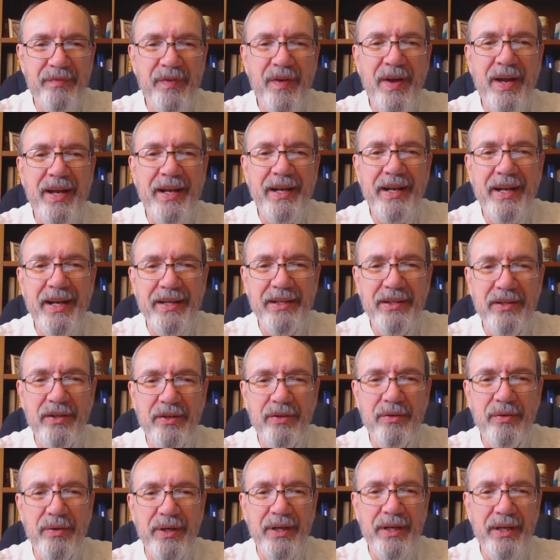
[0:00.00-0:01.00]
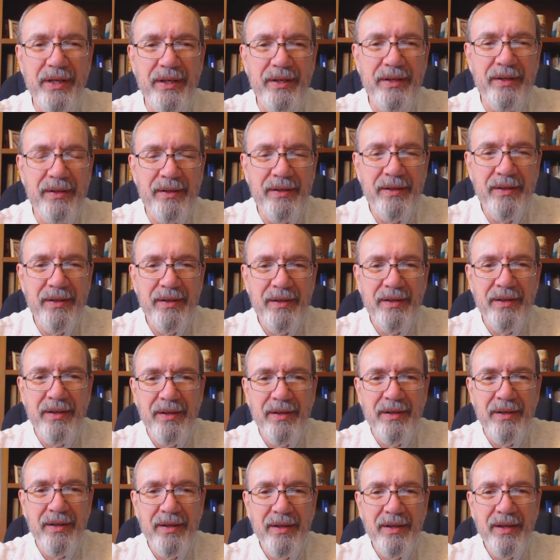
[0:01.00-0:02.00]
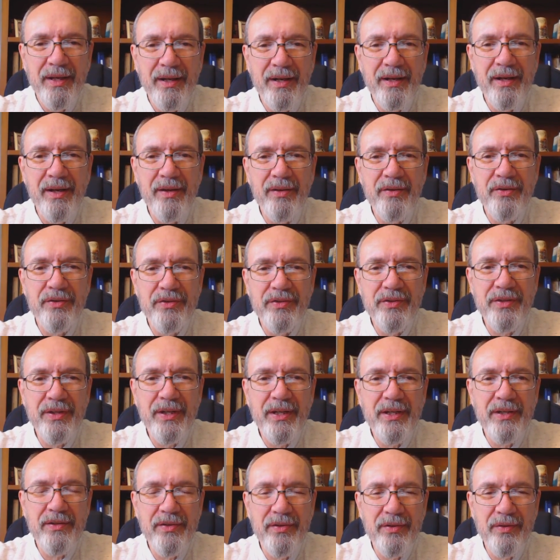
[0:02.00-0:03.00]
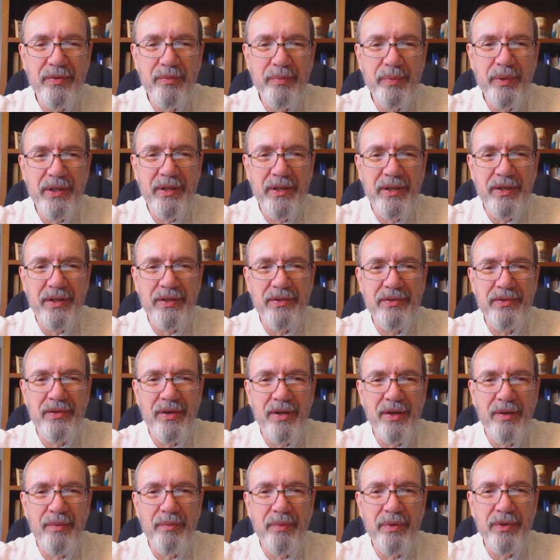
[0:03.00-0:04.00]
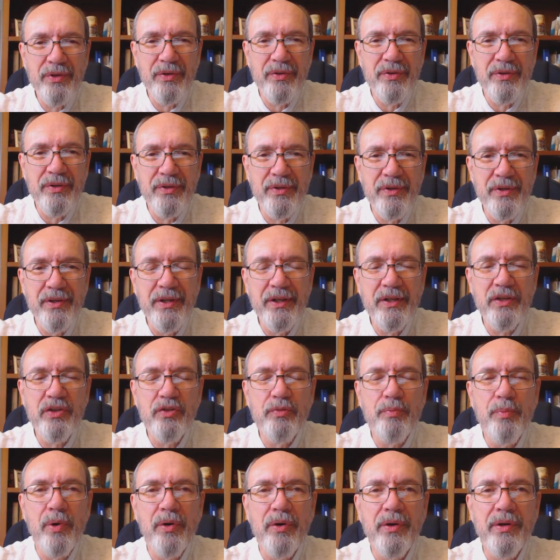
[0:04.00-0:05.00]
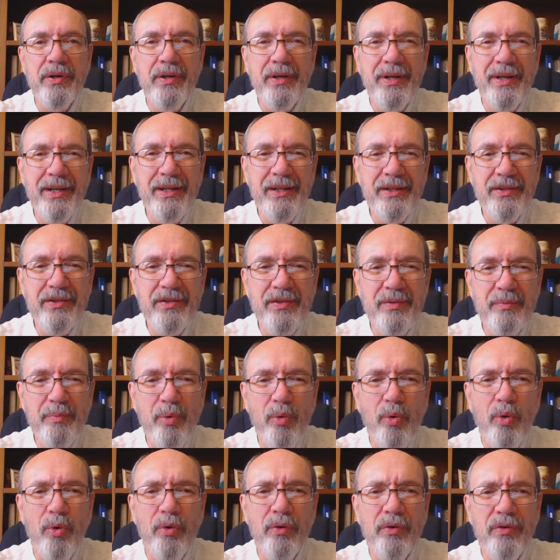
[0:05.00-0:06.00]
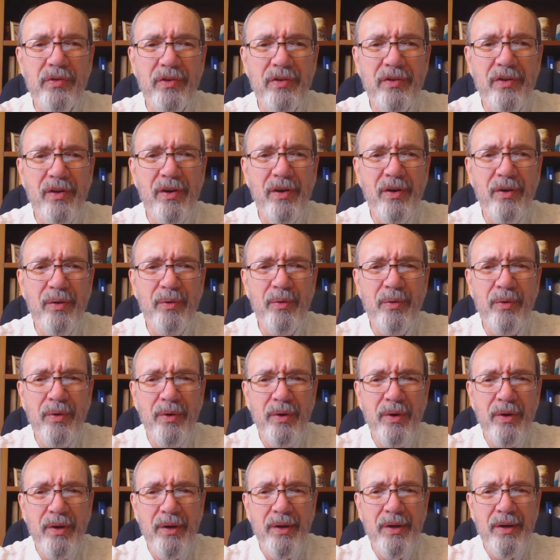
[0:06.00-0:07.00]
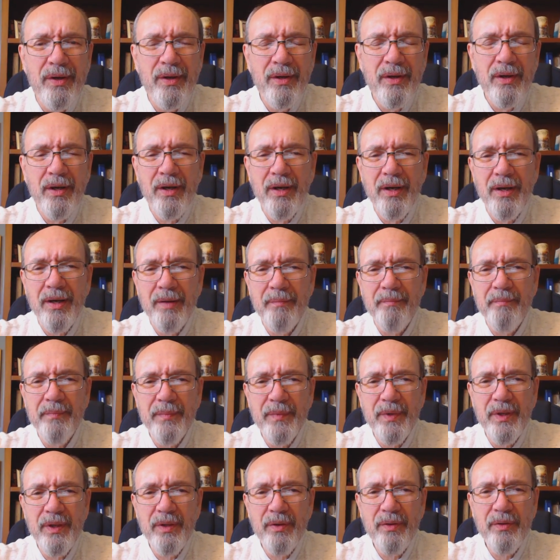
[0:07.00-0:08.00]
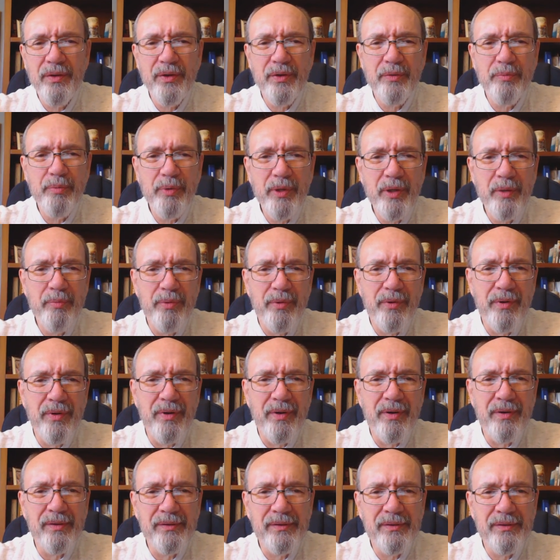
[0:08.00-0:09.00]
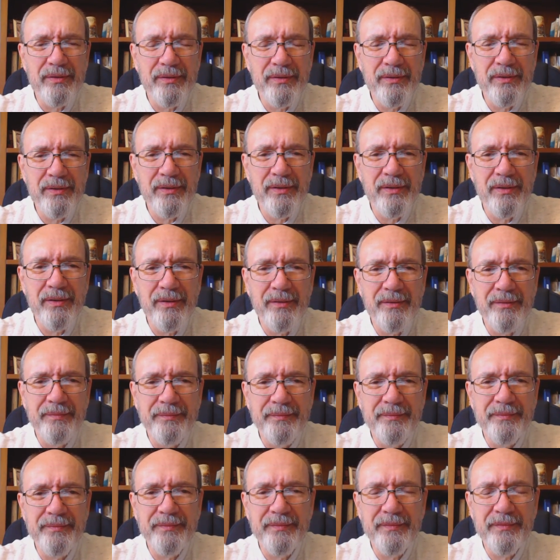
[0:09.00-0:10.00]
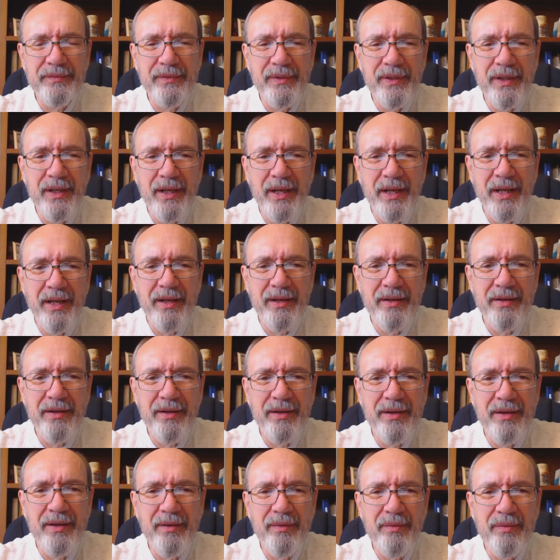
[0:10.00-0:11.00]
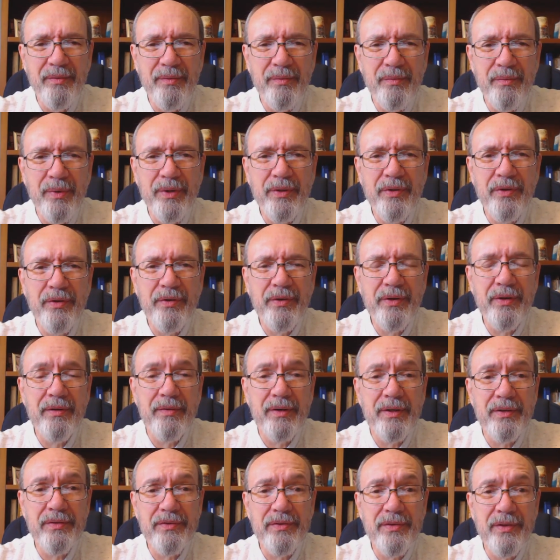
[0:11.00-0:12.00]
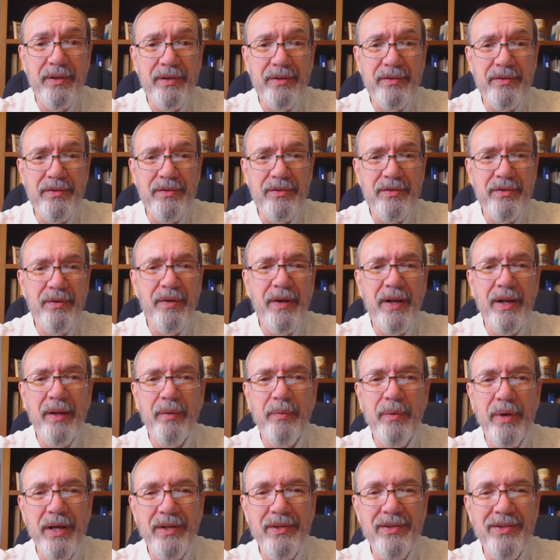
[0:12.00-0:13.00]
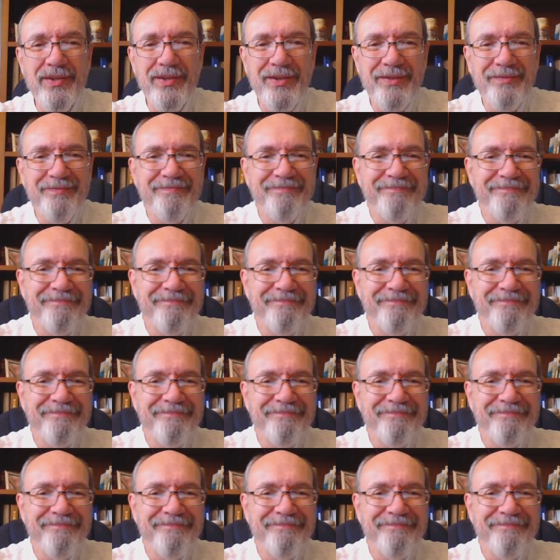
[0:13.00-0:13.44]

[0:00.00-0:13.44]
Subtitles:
finite degree, and others need to, because when you're in the niche marketing, it's important to know who your people are, you know, and what they're interested in. So anyways,